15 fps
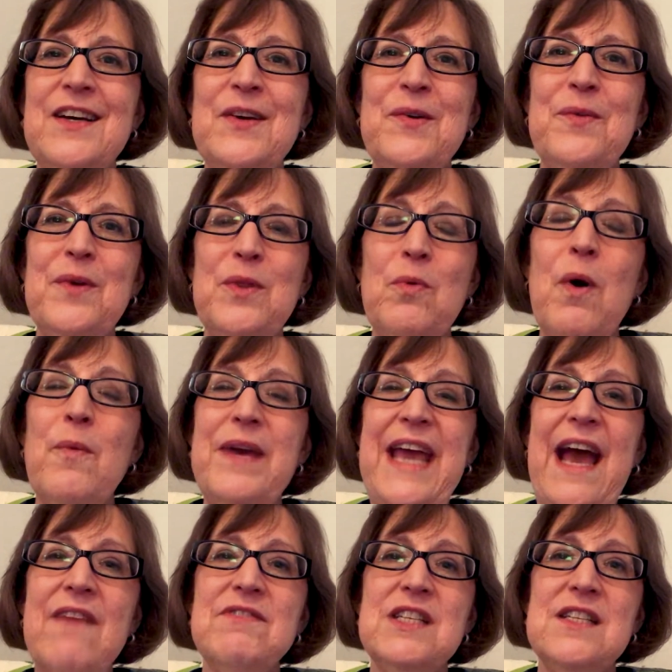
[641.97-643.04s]
with what we
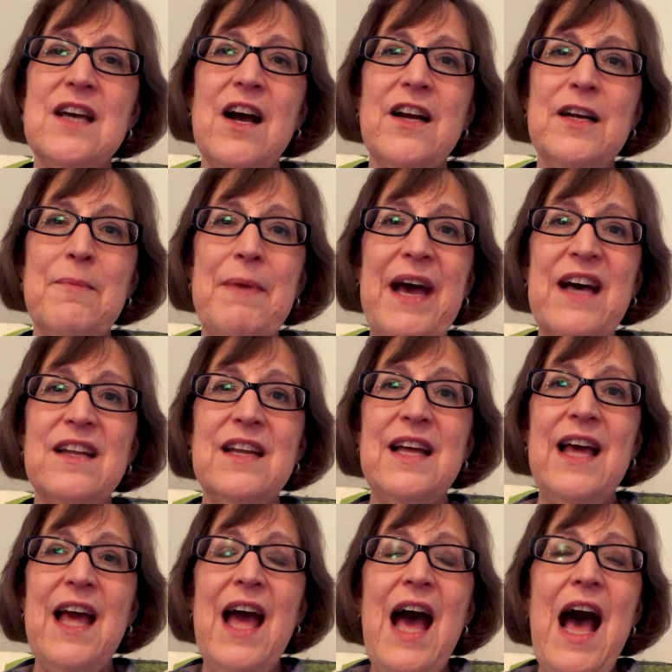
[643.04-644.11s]
have to talk about.
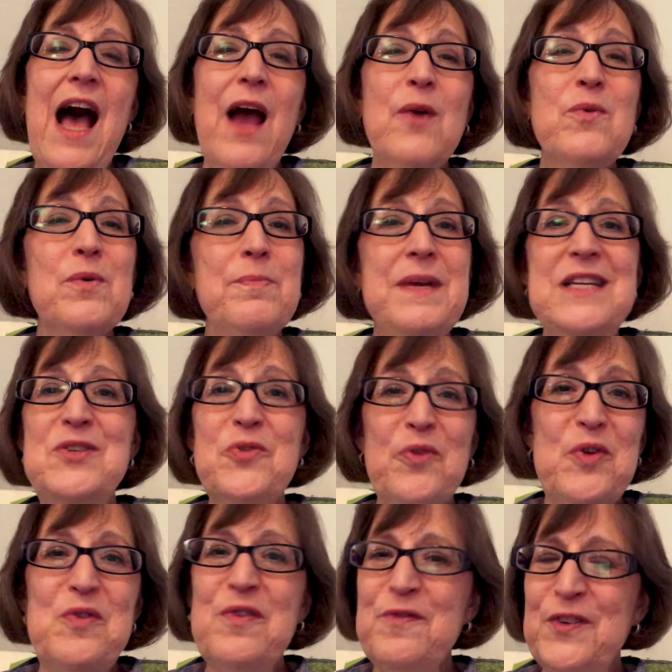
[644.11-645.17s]
I will be
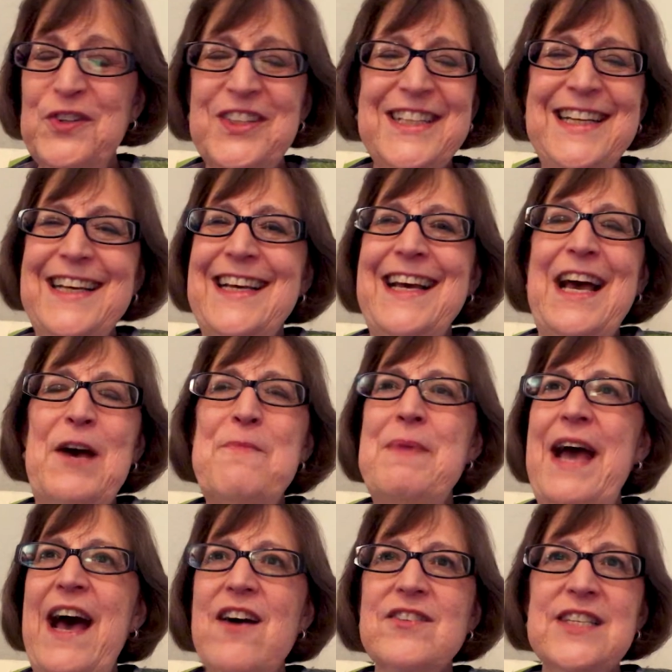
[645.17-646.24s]
truthful
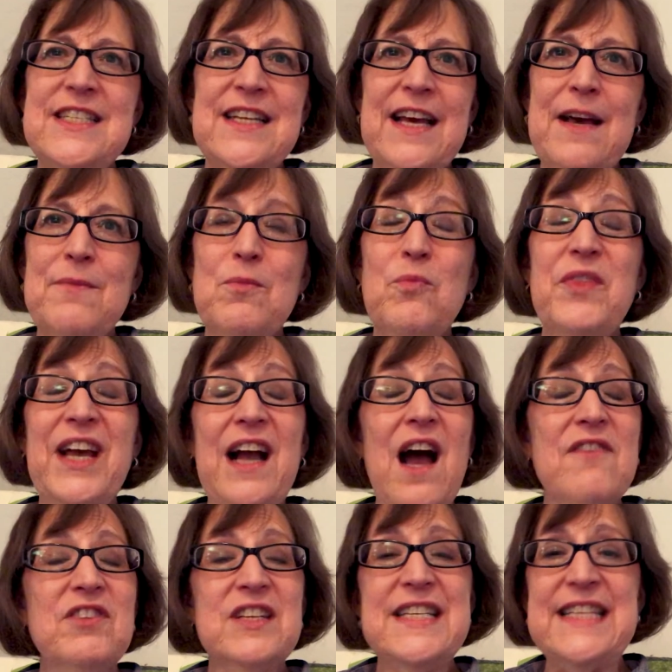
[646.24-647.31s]
about um, the
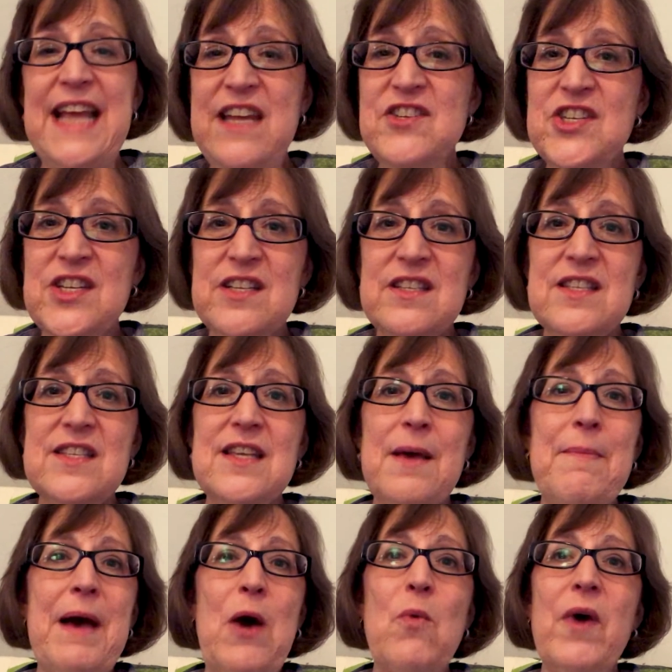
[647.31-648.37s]
conversations,
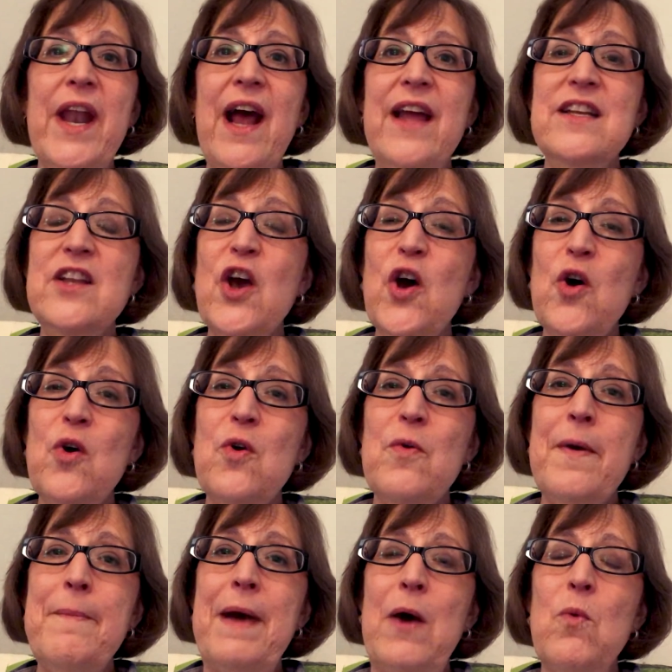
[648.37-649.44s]
about what I know,
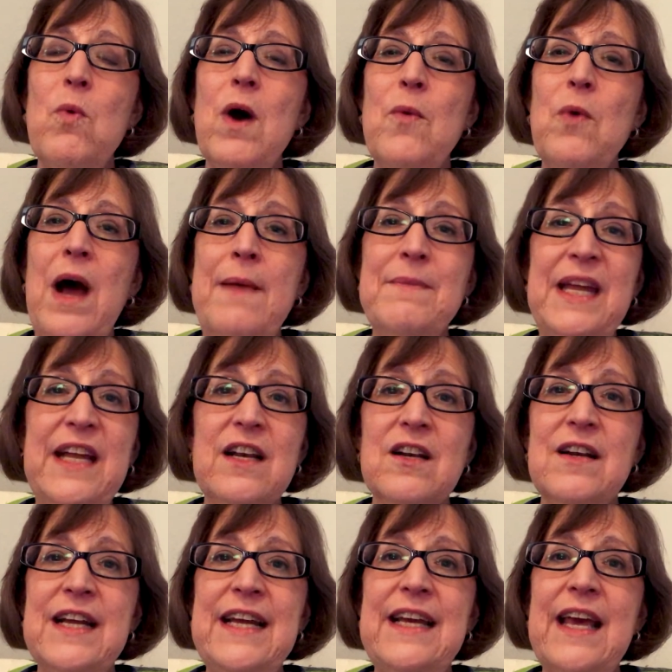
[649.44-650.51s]
about what I'm
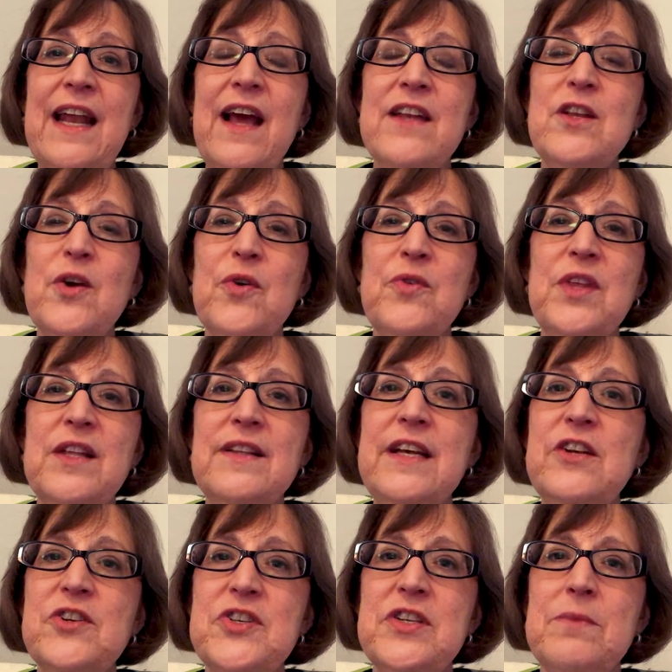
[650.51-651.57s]
hearing. And I know the
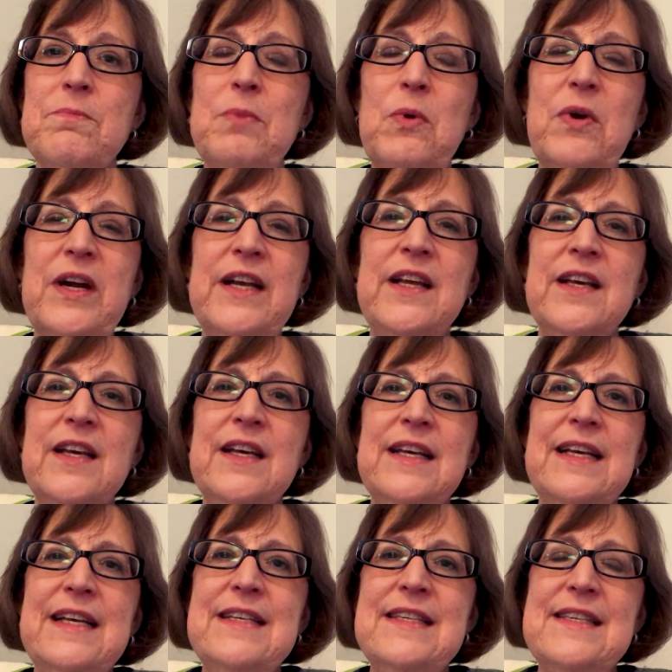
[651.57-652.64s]
leadership board
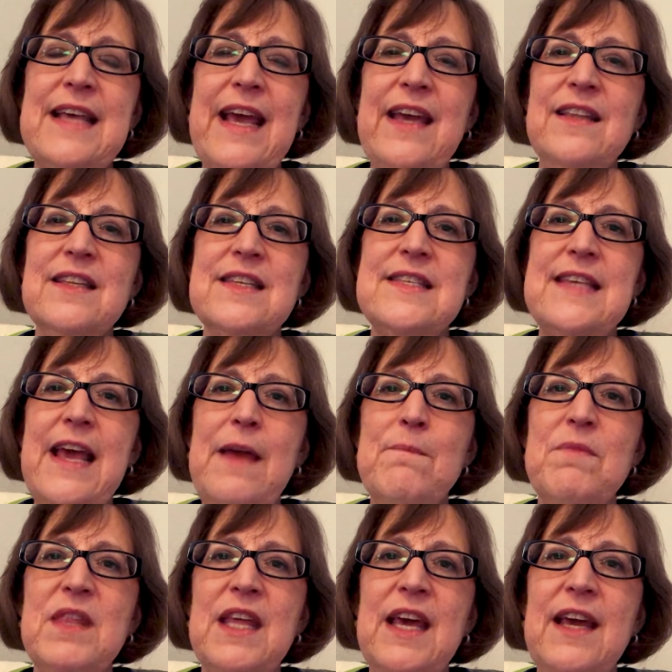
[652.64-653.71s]
is saying the same
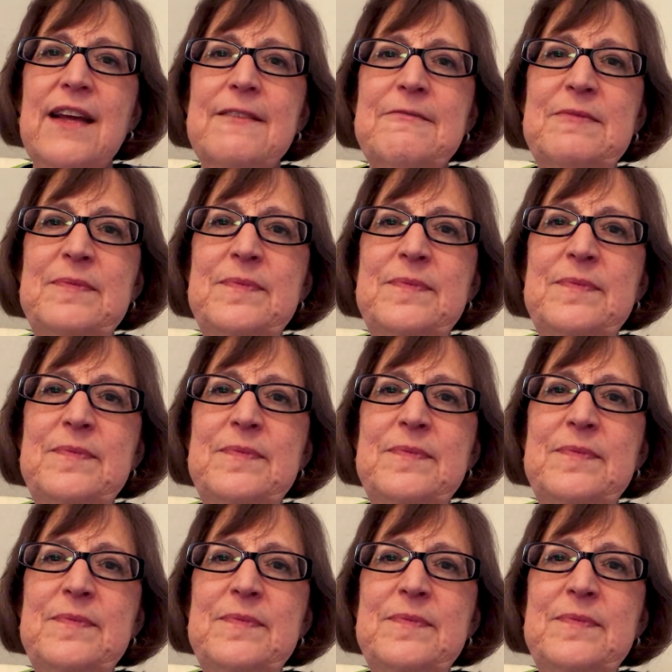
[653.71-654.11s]
thing